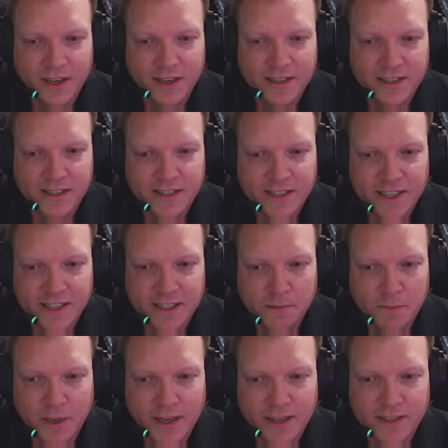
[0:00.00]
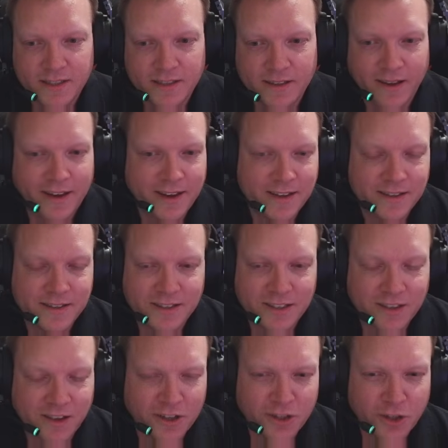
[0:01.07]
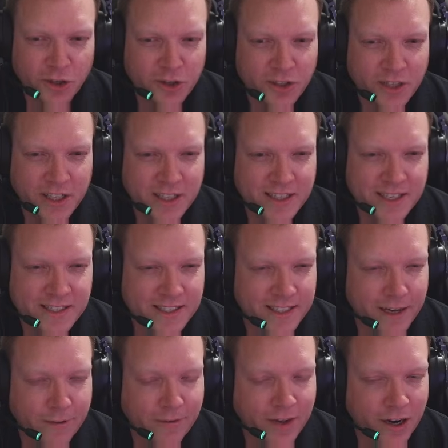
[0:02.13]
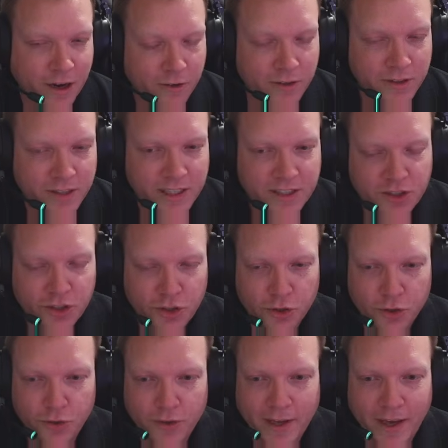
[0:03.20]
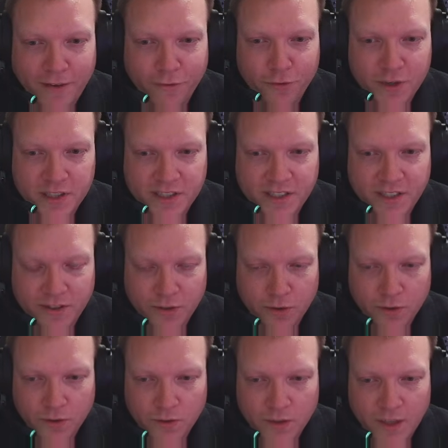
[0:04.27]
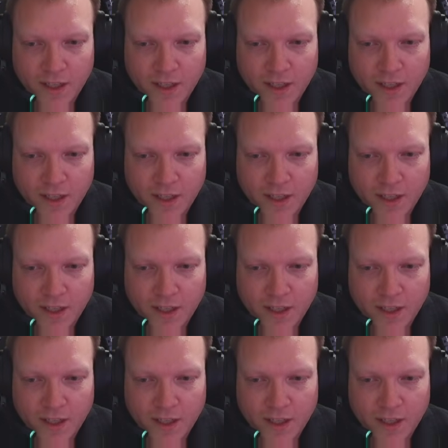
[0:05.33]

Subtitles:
the season pass, as I don't think there's enough currently to do every single